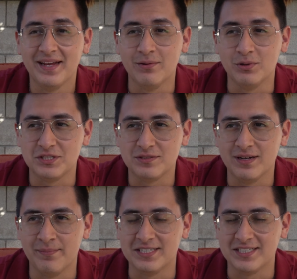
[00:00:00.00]
Which is
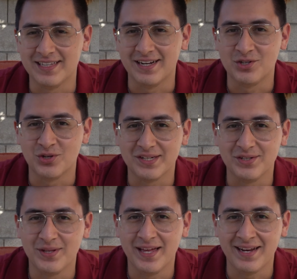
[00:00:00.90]
amazing that a drone can
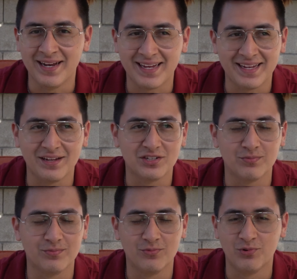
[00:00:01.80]
do that, and I can get
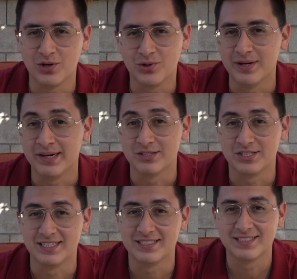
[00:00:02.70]
really cool aerial
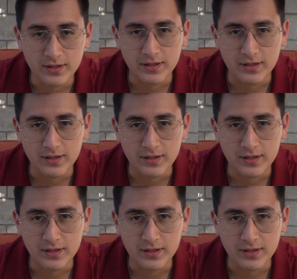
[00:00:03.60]
shots.